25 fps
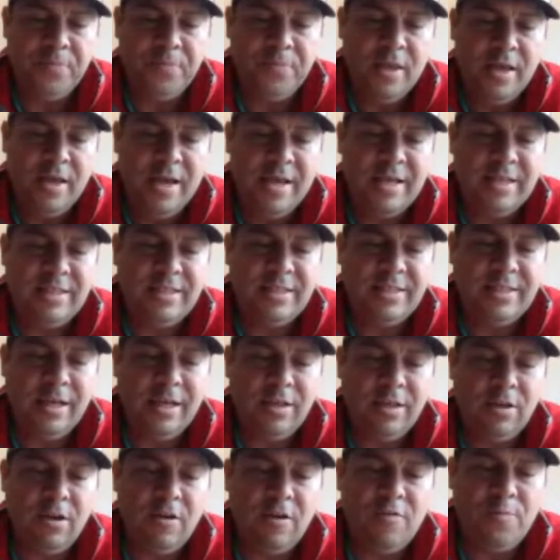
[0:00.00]
a seller
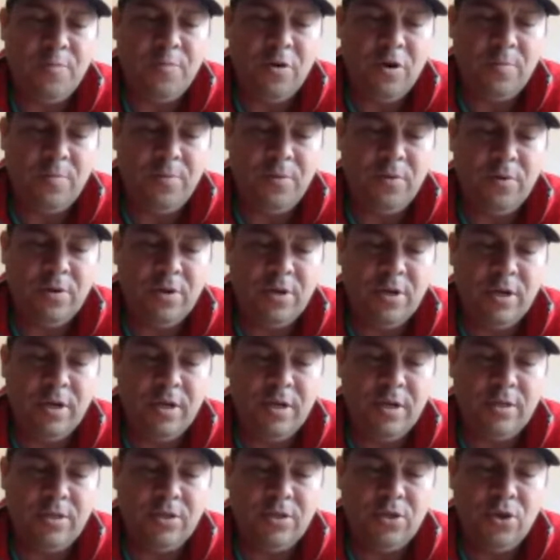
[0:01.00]
of purple
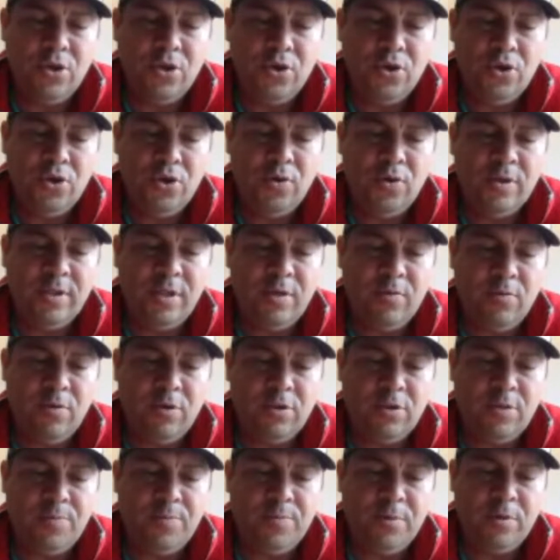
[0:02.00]
goods who is a
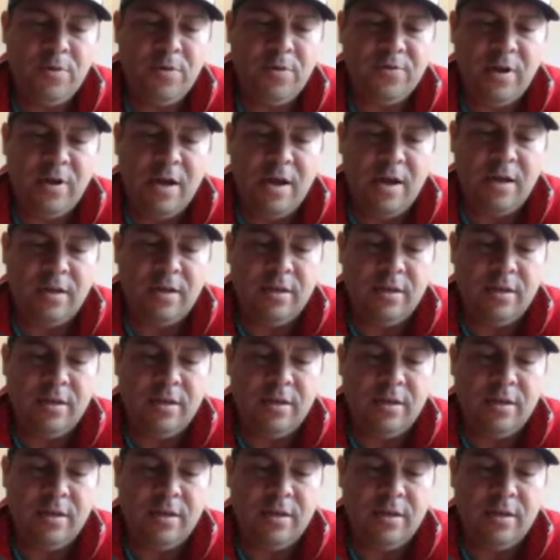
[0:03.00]
worshiper of God.